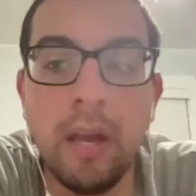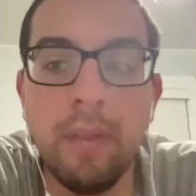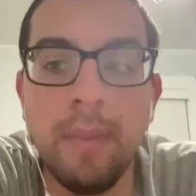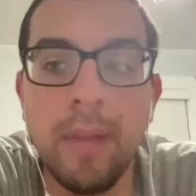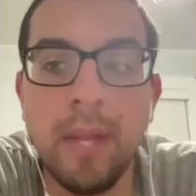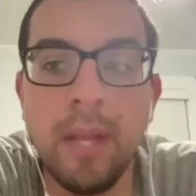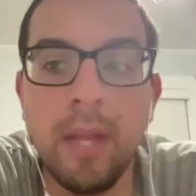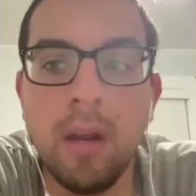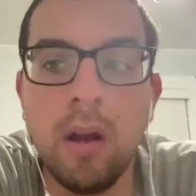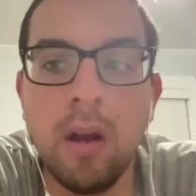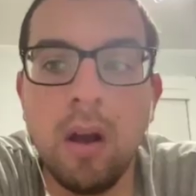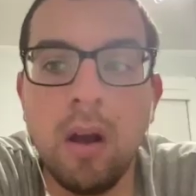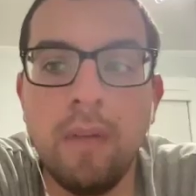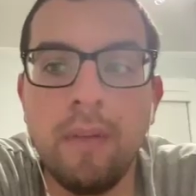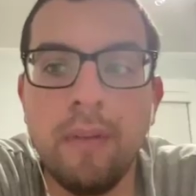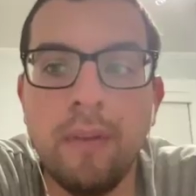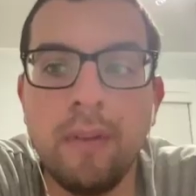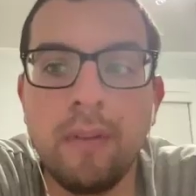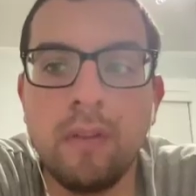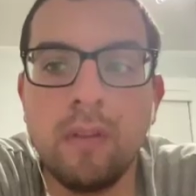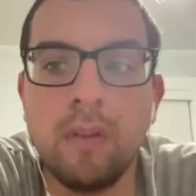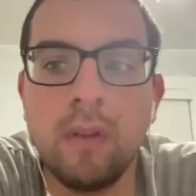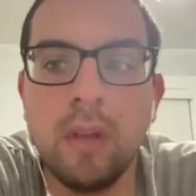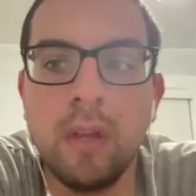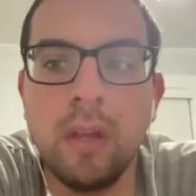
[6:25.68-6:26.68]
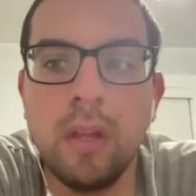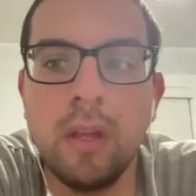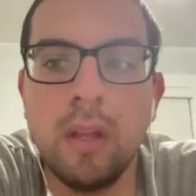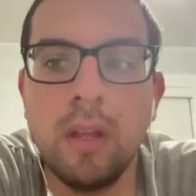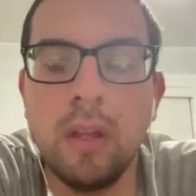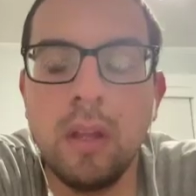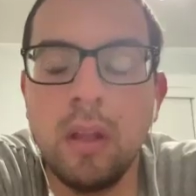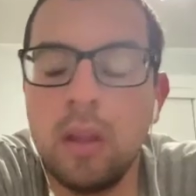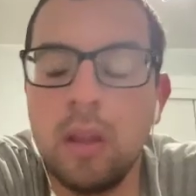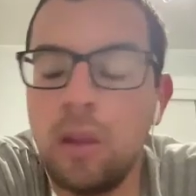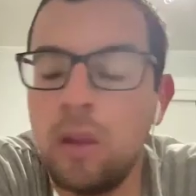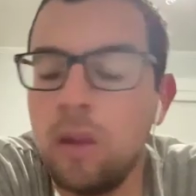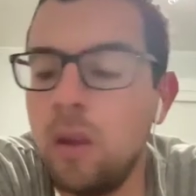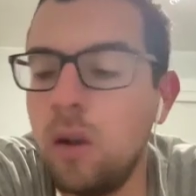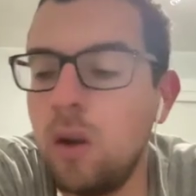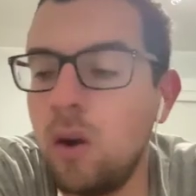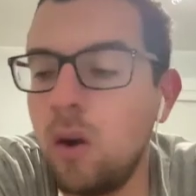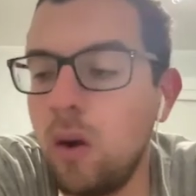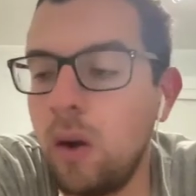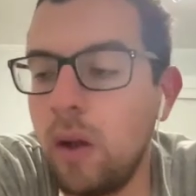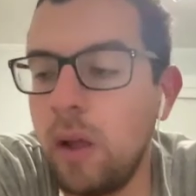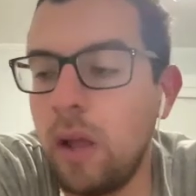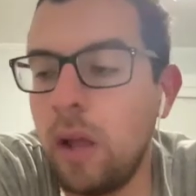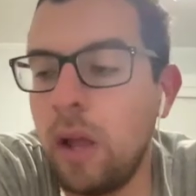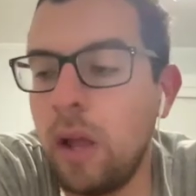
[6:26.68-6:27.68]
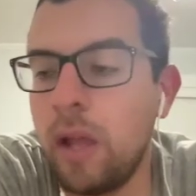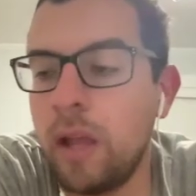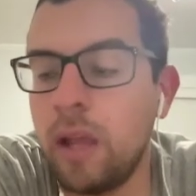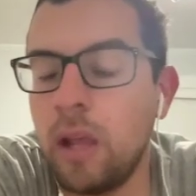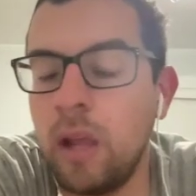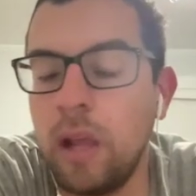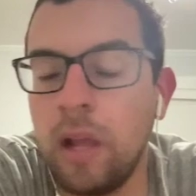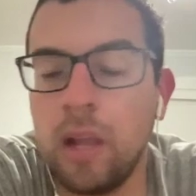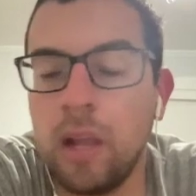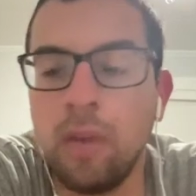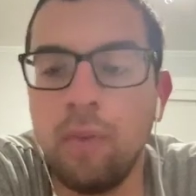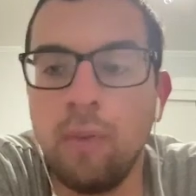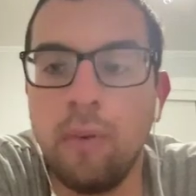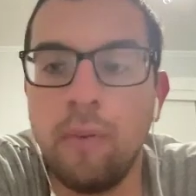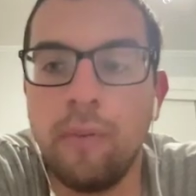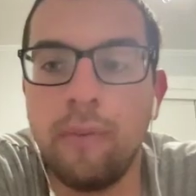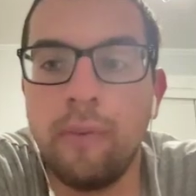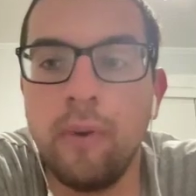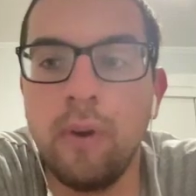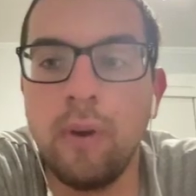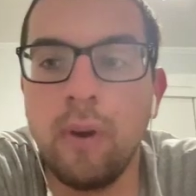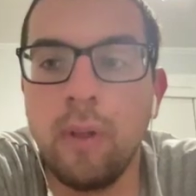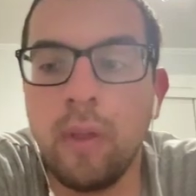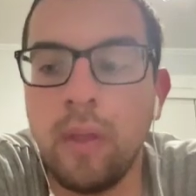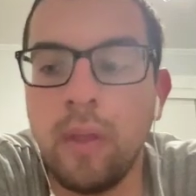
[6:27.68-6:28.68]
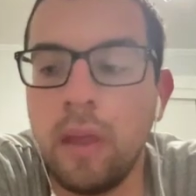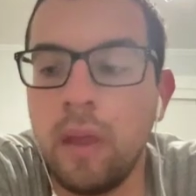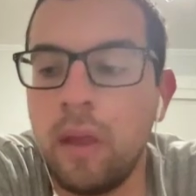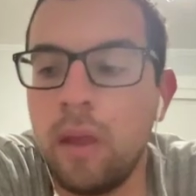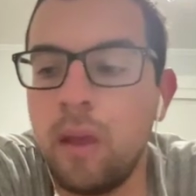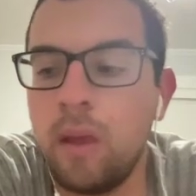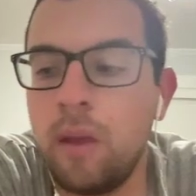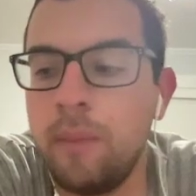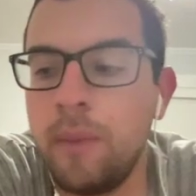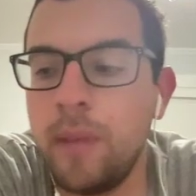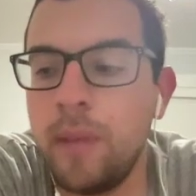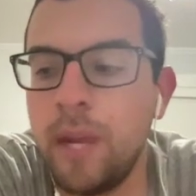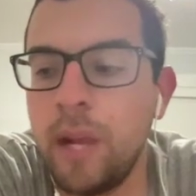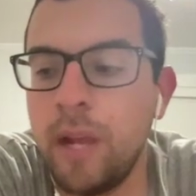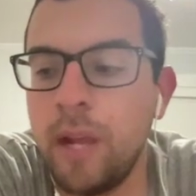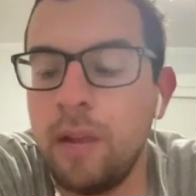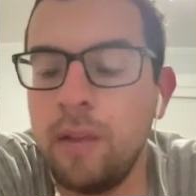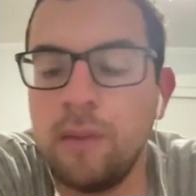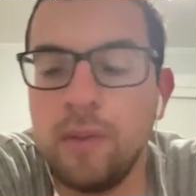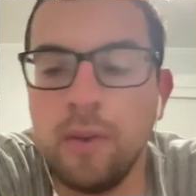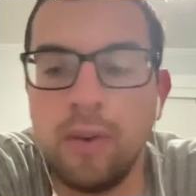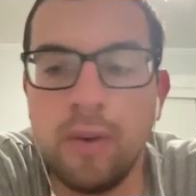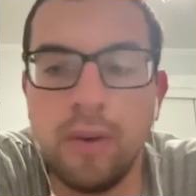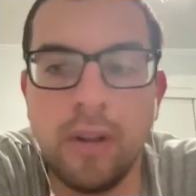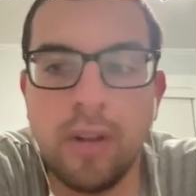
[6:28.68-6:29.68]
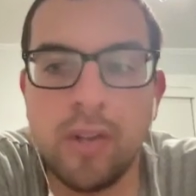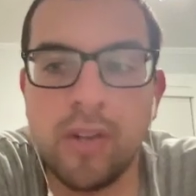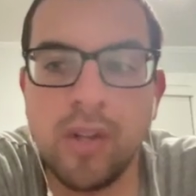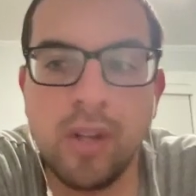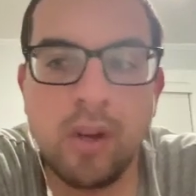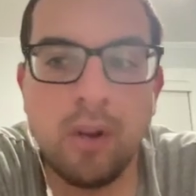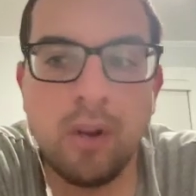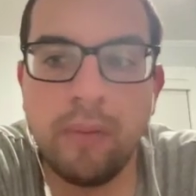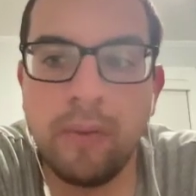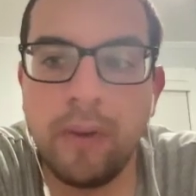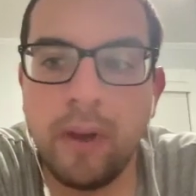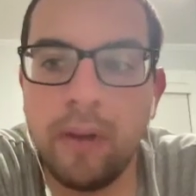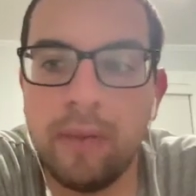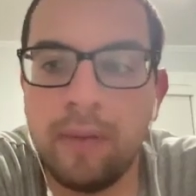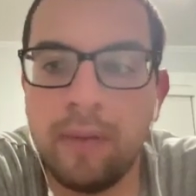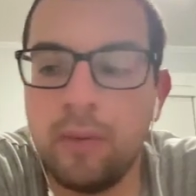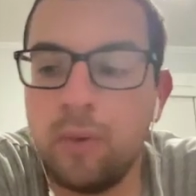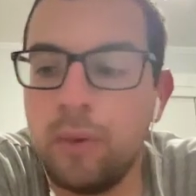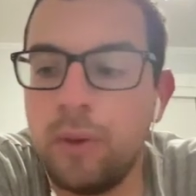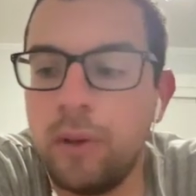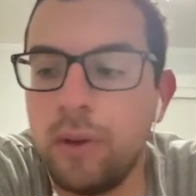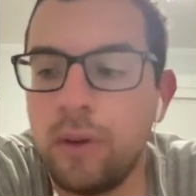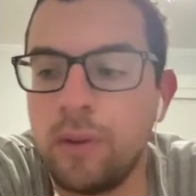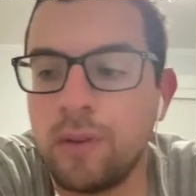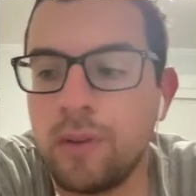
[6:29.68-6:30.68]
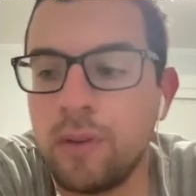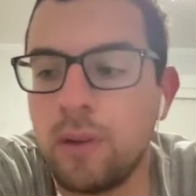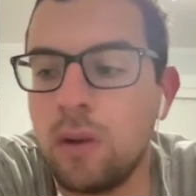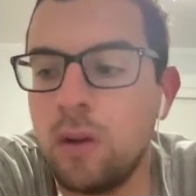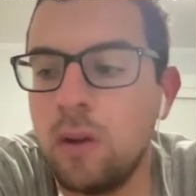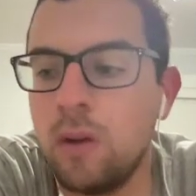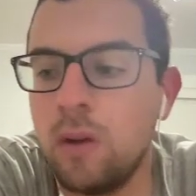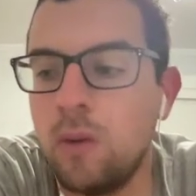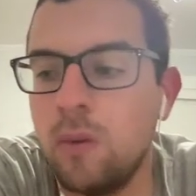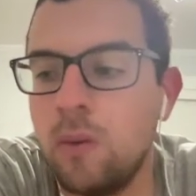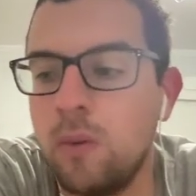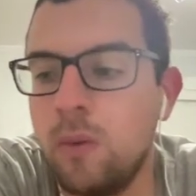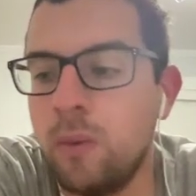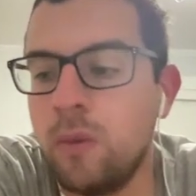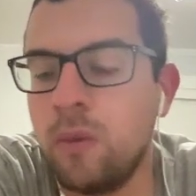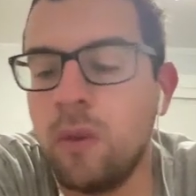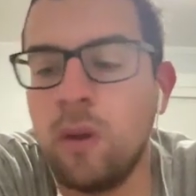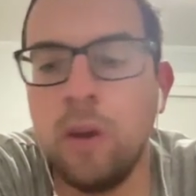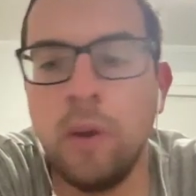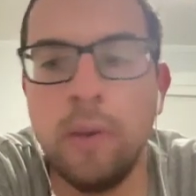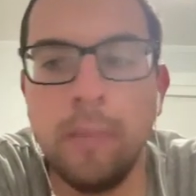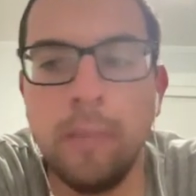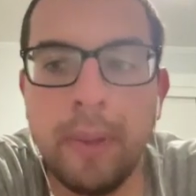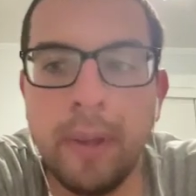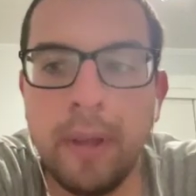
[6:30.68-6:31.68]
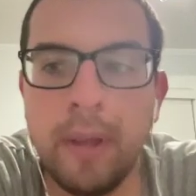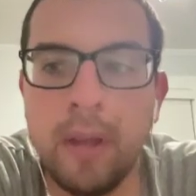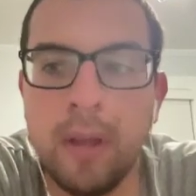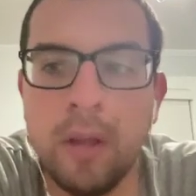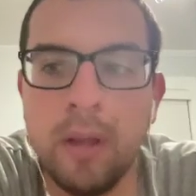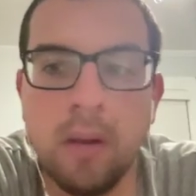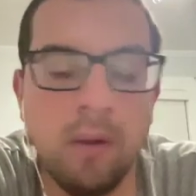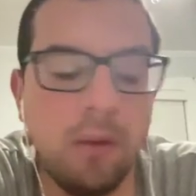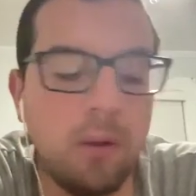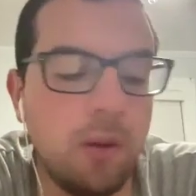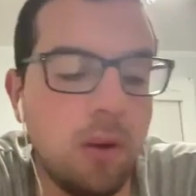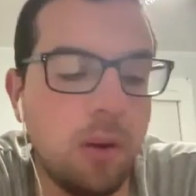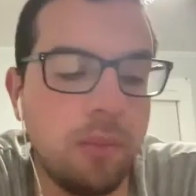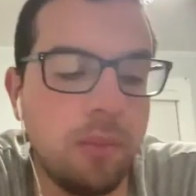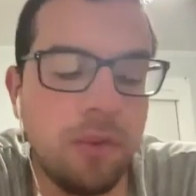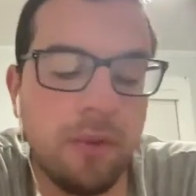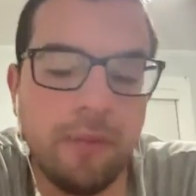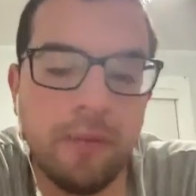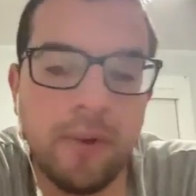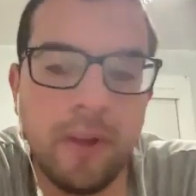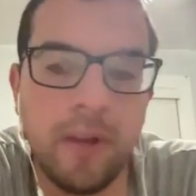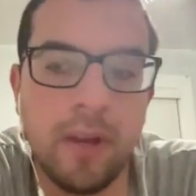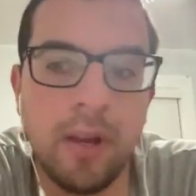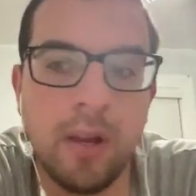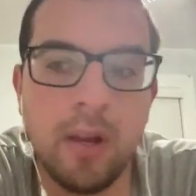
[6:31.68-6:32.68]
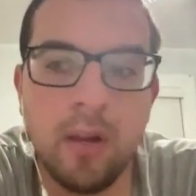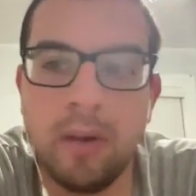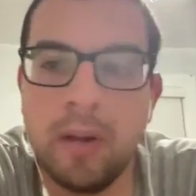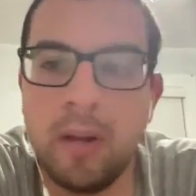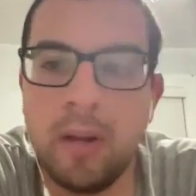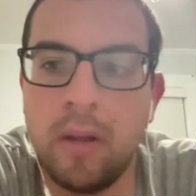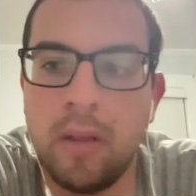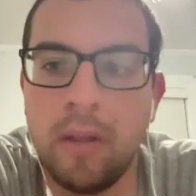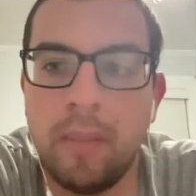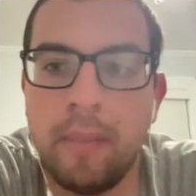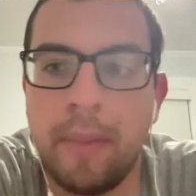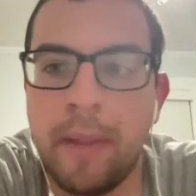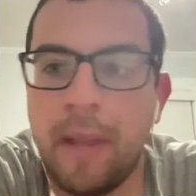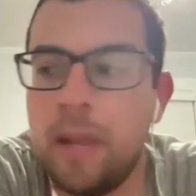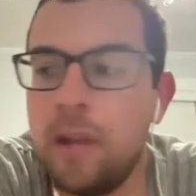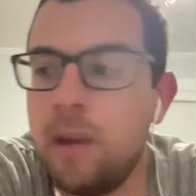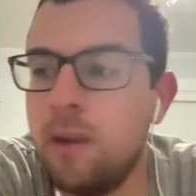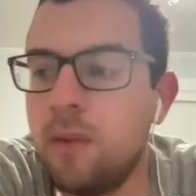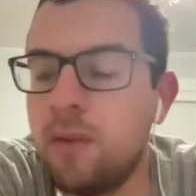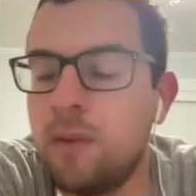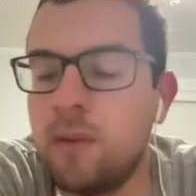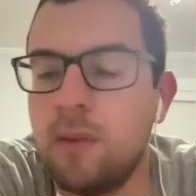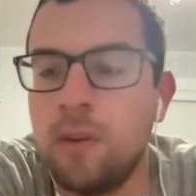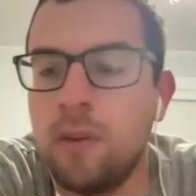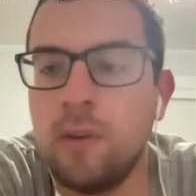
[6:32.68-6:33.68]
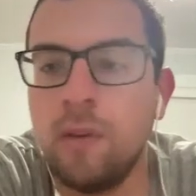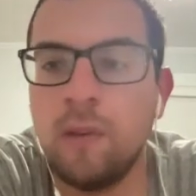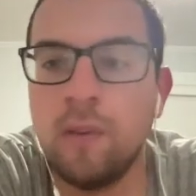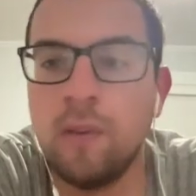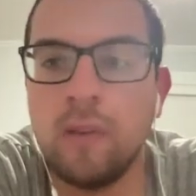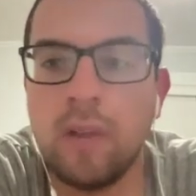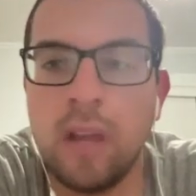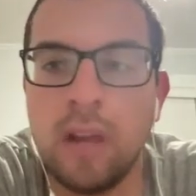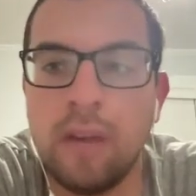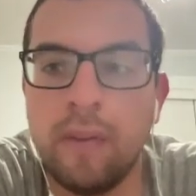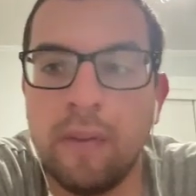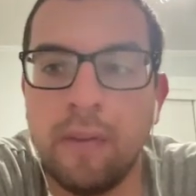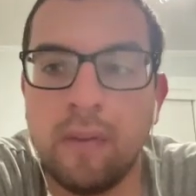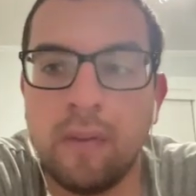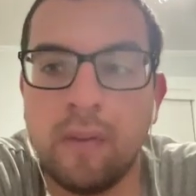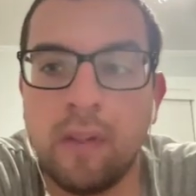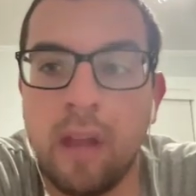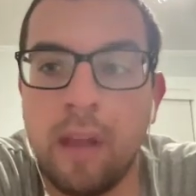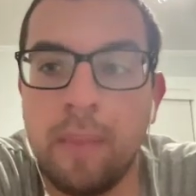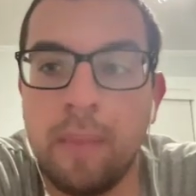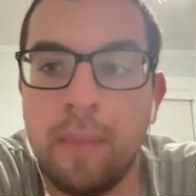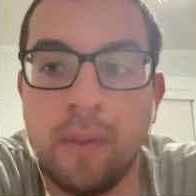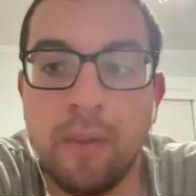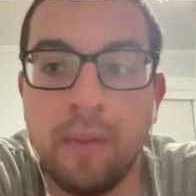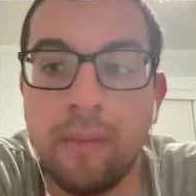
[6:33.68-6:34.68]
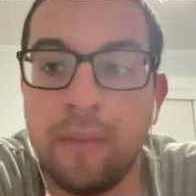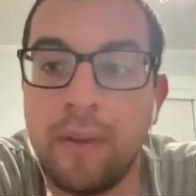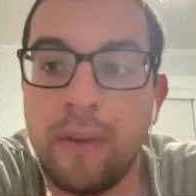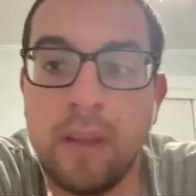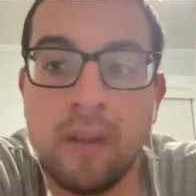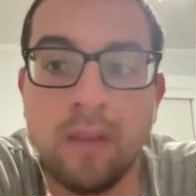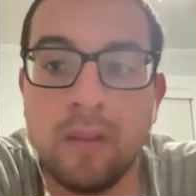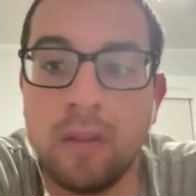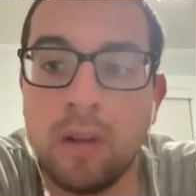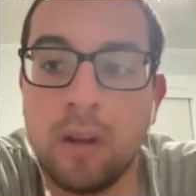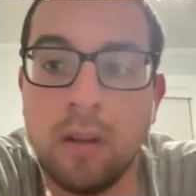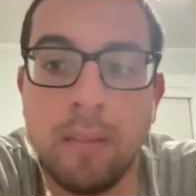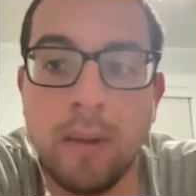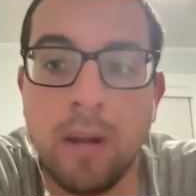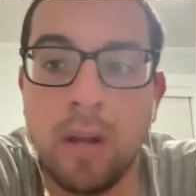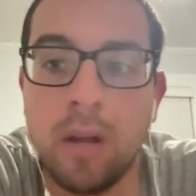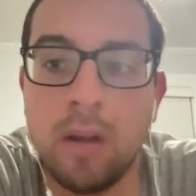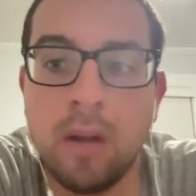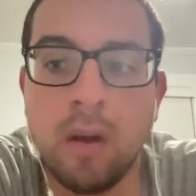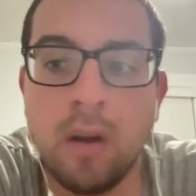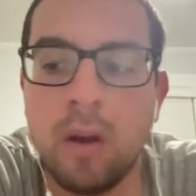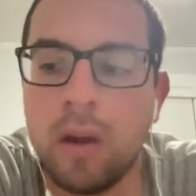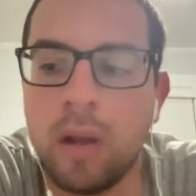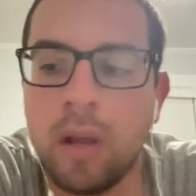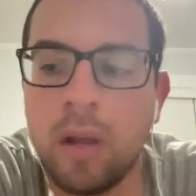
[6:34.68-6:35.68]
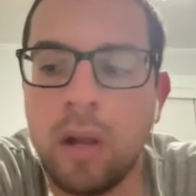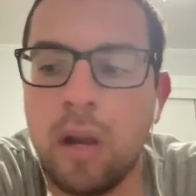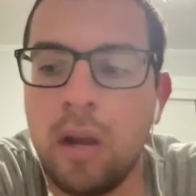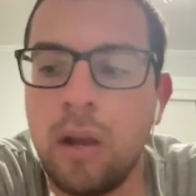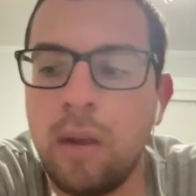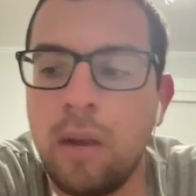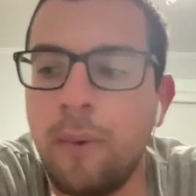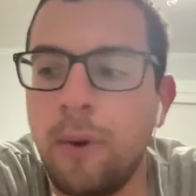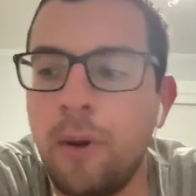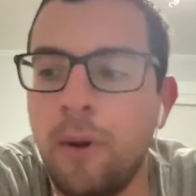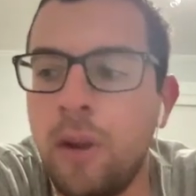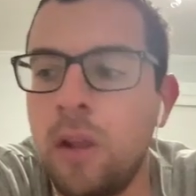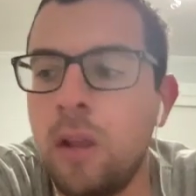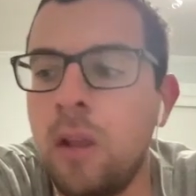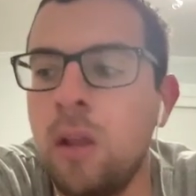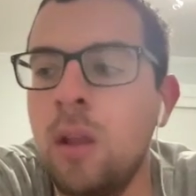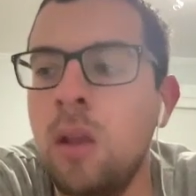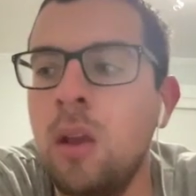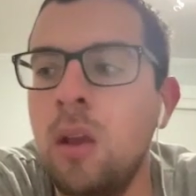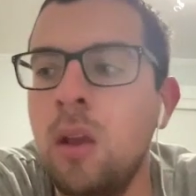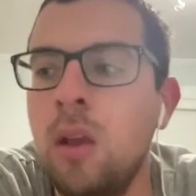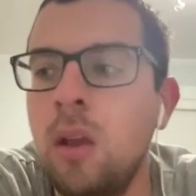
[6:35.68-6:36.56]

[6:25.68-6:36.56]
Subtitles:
I mean, obviously, I can refer to that. I mean, I interned at Channel 5 2 years ago, was unpaid. Come to find out now they're paying interns. It's kind of a slap in the face, and I'm not dogging anybody.